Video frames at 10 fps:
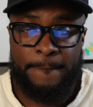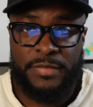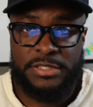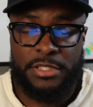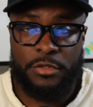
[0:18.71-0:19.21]

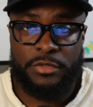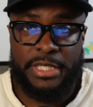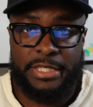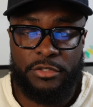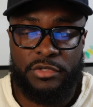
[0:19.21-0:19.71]
so
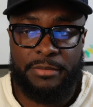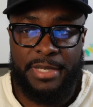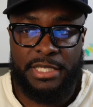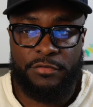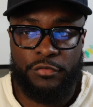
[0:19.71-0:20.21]
that you can
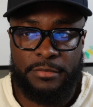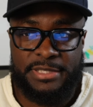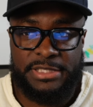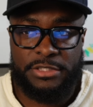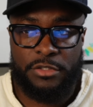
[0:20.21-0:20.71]
make an informed
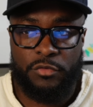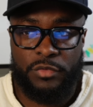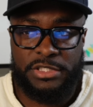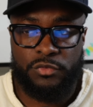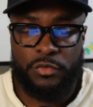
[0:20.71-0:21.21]
decision on
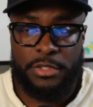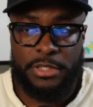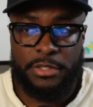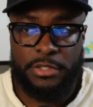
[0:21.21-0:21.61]
which one